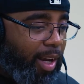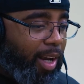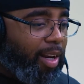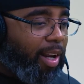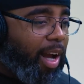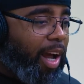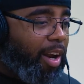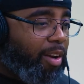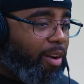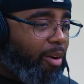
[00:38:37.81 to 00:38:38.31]

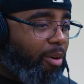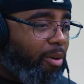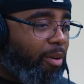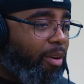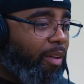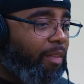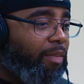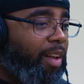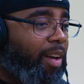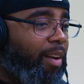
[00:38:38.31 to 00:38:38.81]
and I
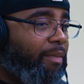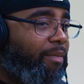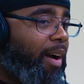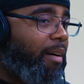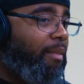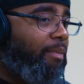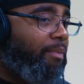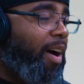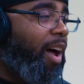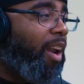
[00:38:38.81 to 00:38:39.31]
know that if
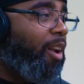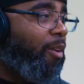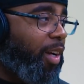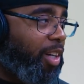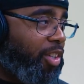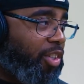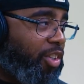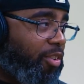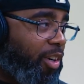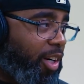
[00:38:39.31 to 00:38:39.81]
I
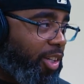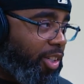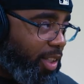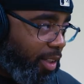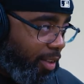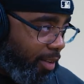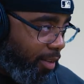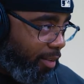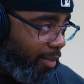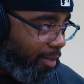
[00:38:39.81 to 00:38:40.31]
follow
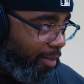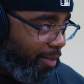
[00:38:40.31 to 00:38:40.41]
instruction,